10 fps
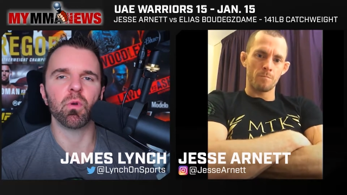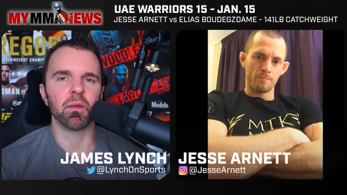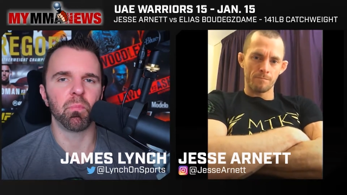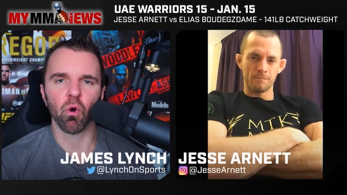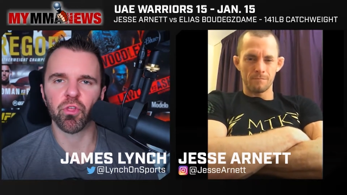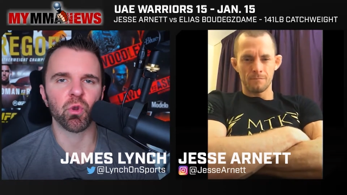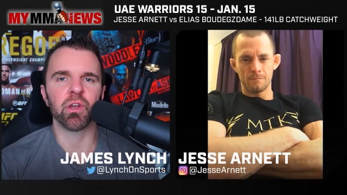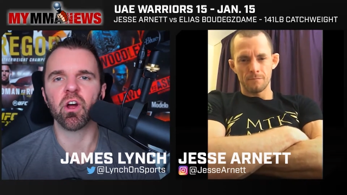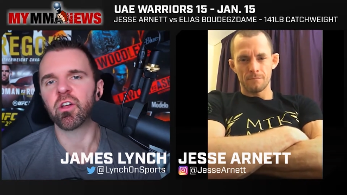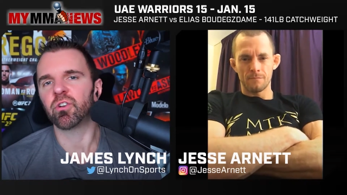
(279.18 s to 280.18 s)
Speaker 1: had both agreed
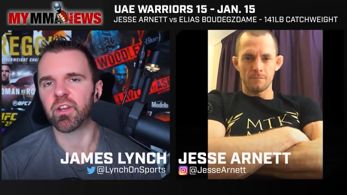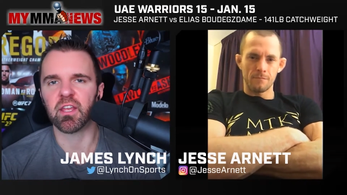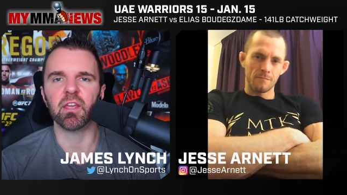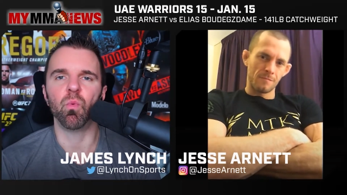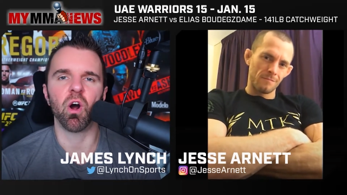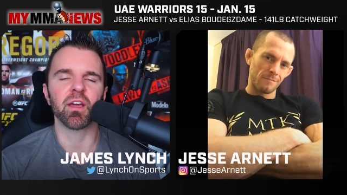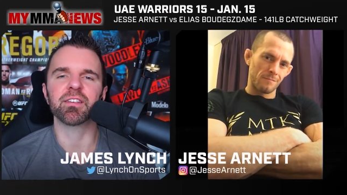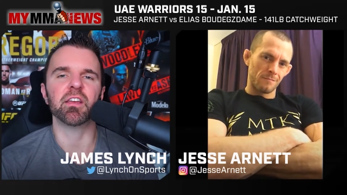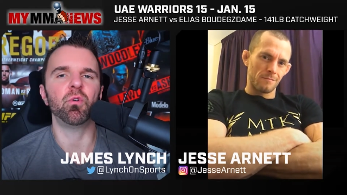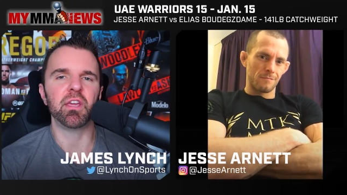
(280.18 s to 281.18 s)
on, or did he want it? Because
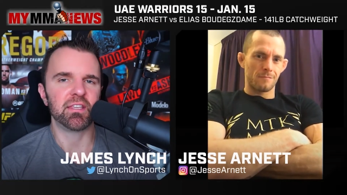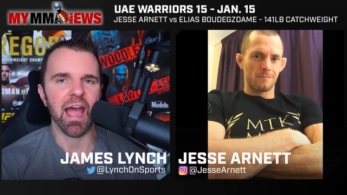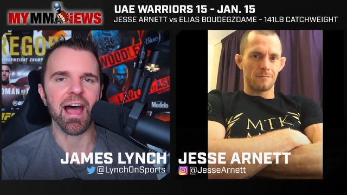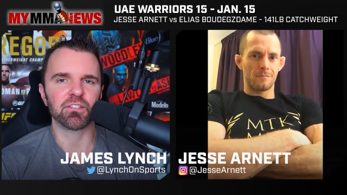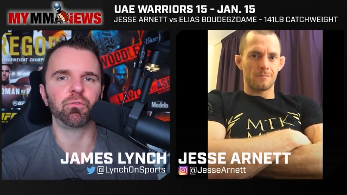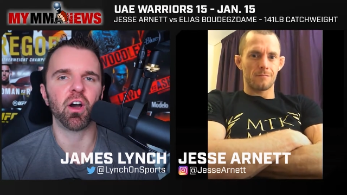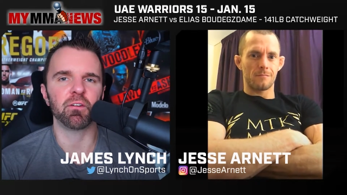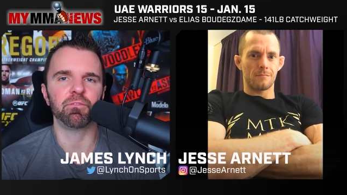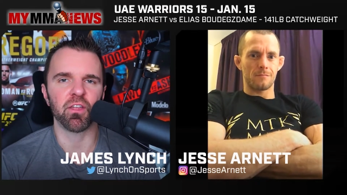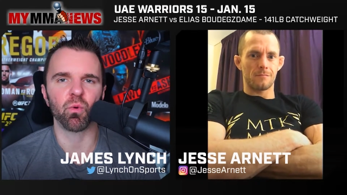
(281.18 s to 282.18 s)
I know he has fought at
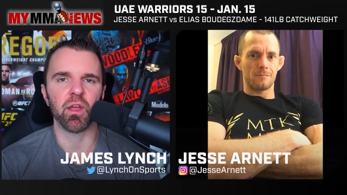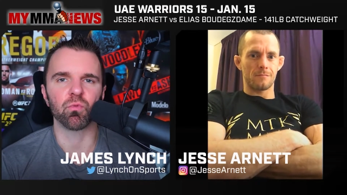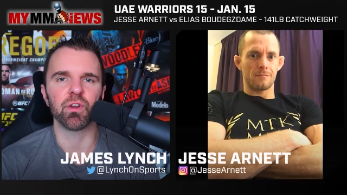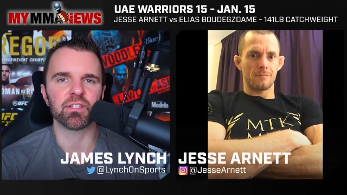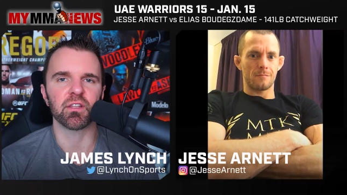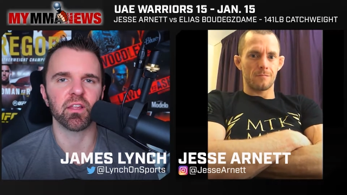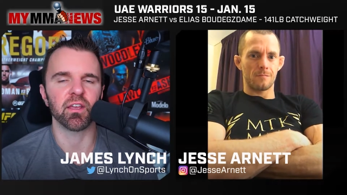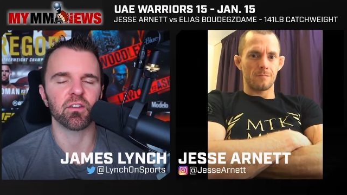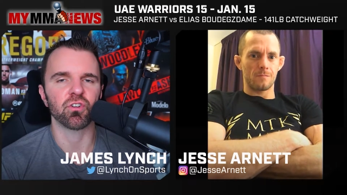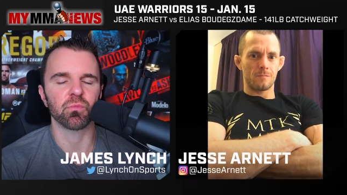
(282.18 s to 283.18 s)
featherweight recently
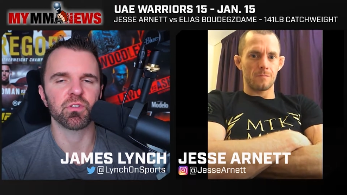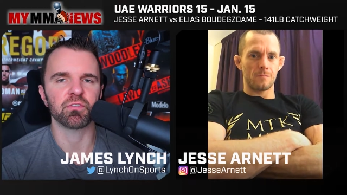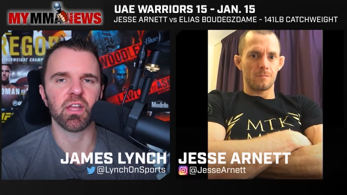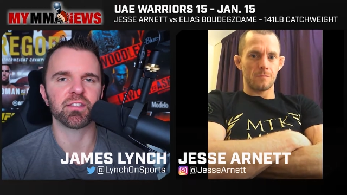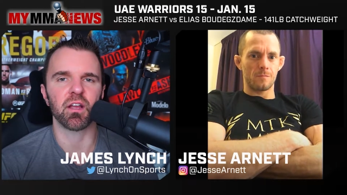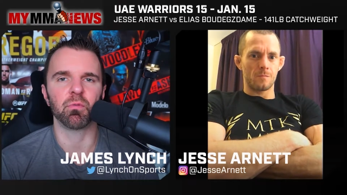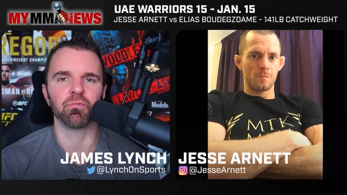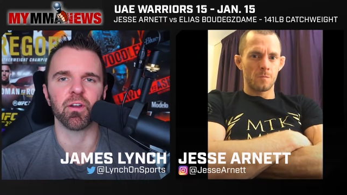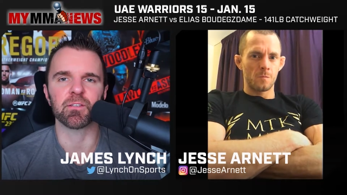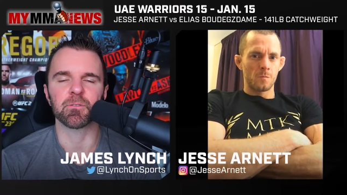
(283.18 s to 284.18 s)
in terms of his last couple
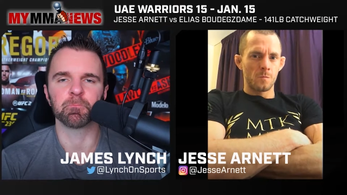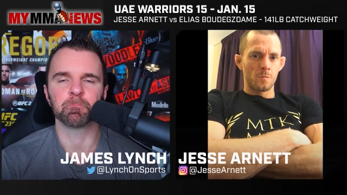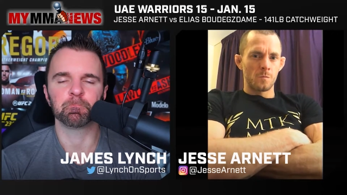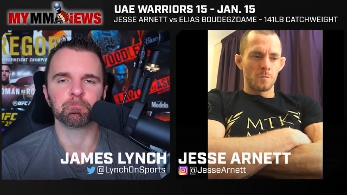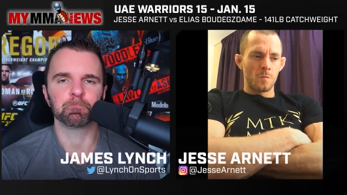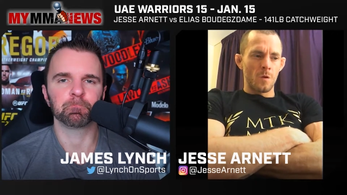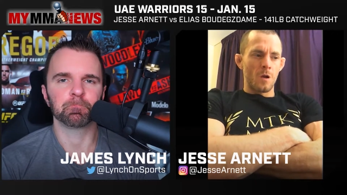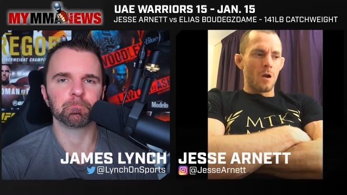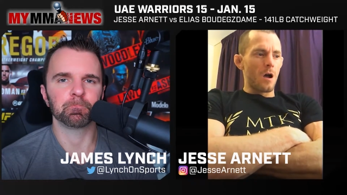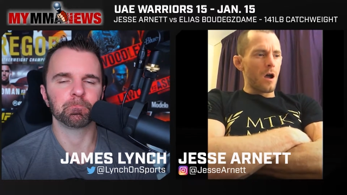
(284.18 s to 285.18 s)
fights.
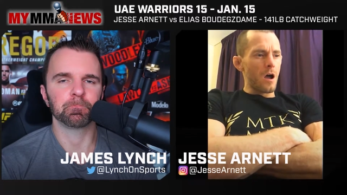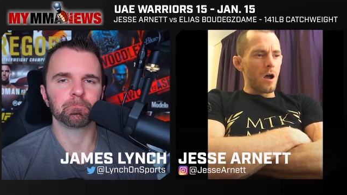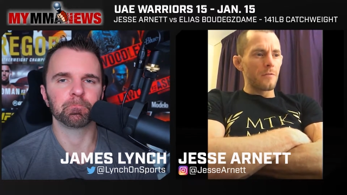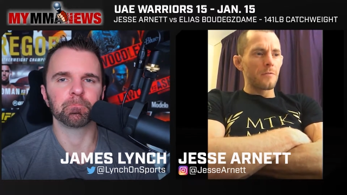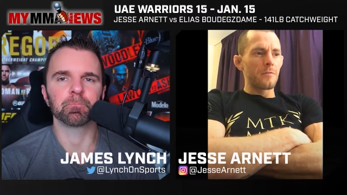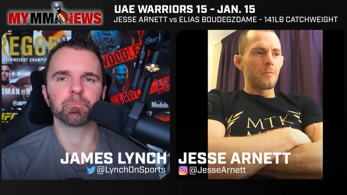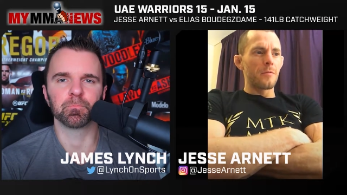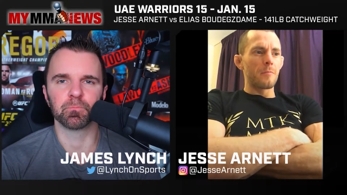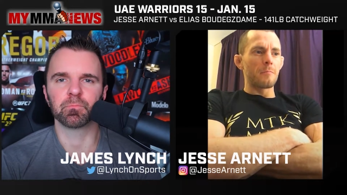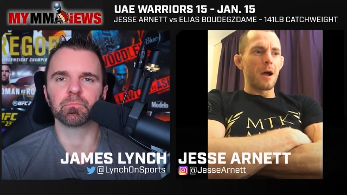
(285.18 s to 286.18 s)
Speaker 2: Uh,
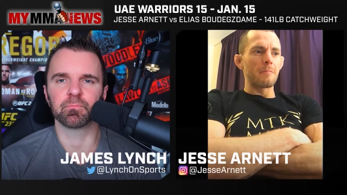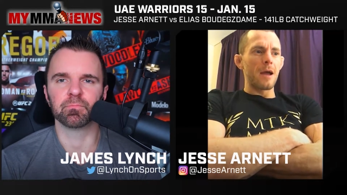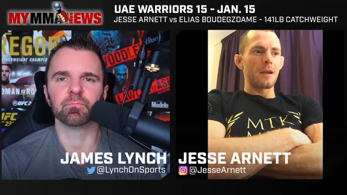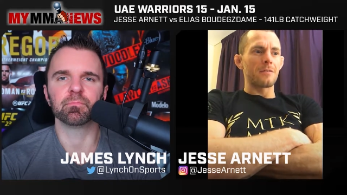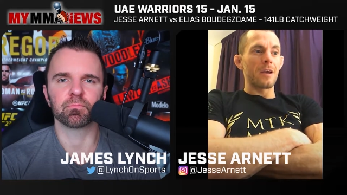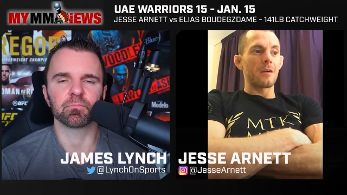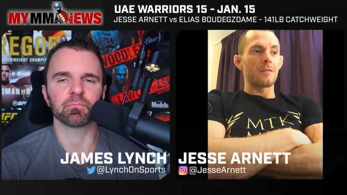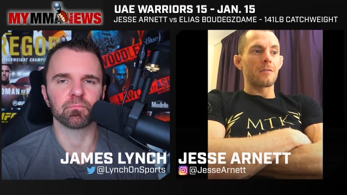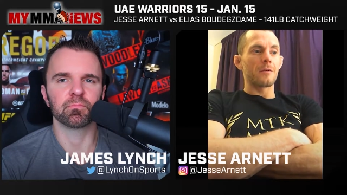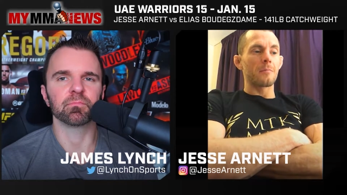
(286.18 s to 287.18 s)
the, my man,
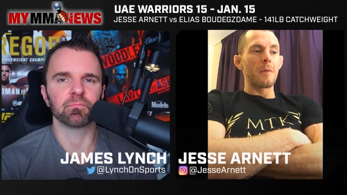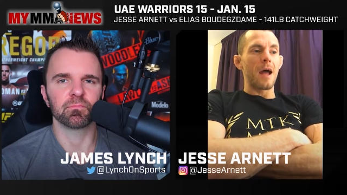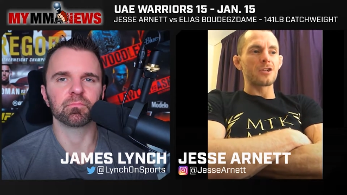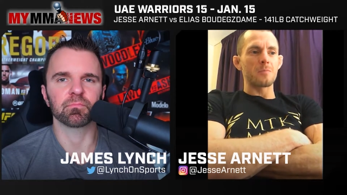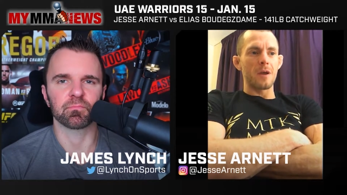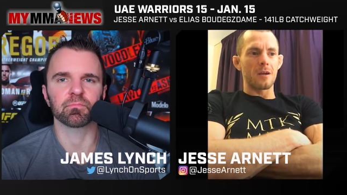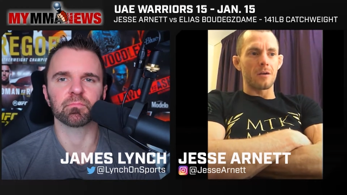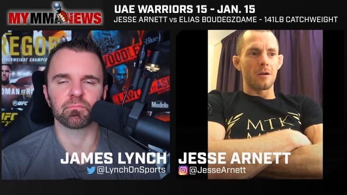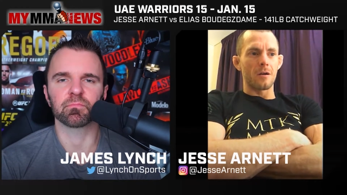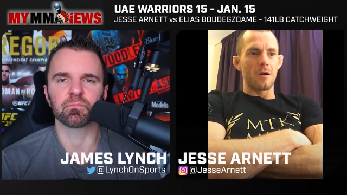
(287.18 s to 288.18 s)
they the
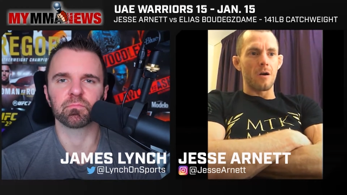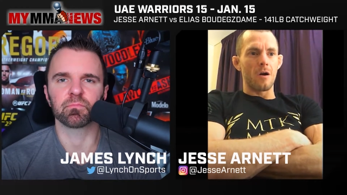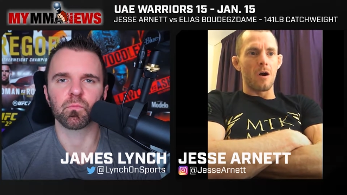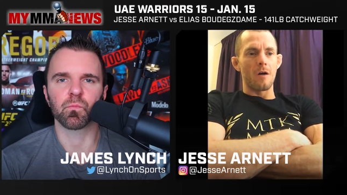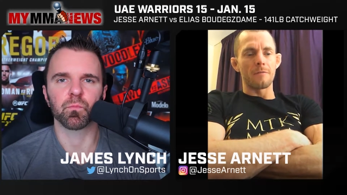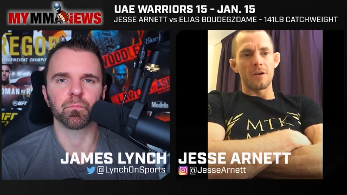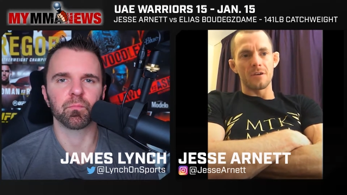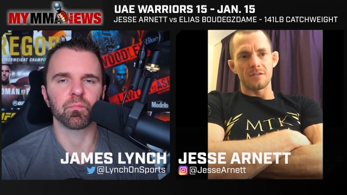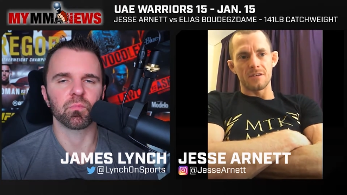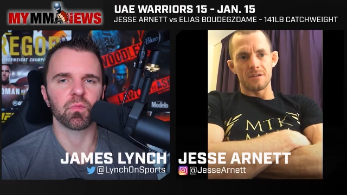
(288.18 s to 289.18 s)
matchmaker
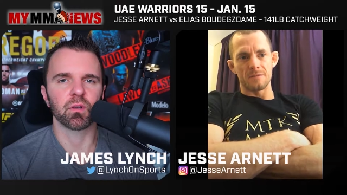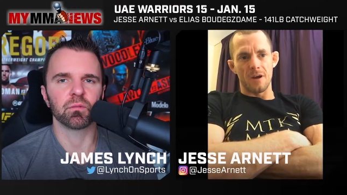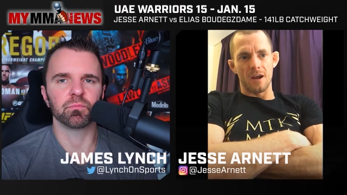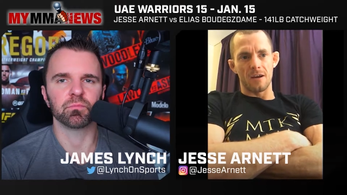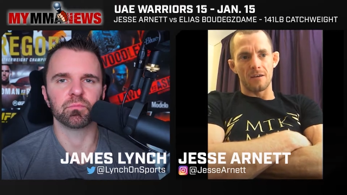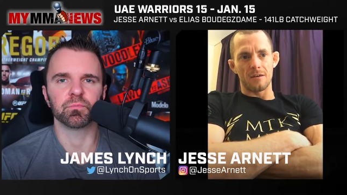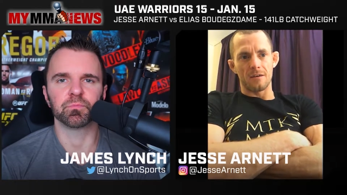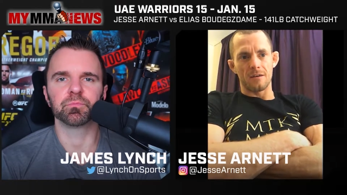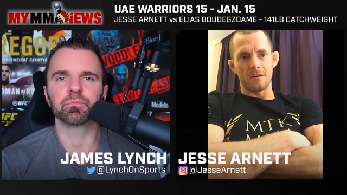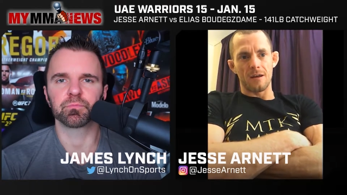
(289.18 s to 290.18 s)
offered us this fight
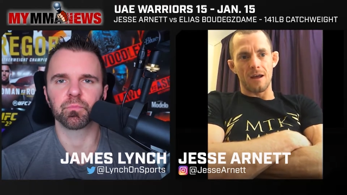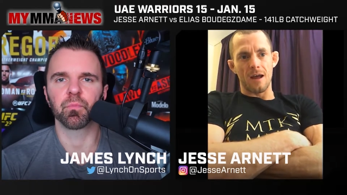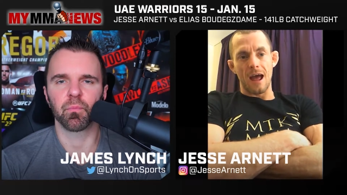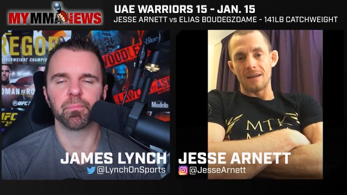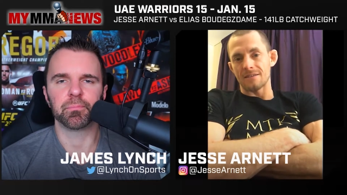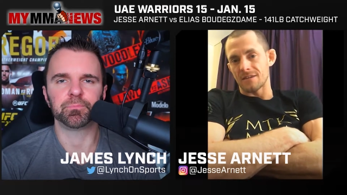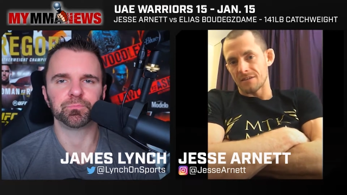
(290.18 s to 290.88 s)
at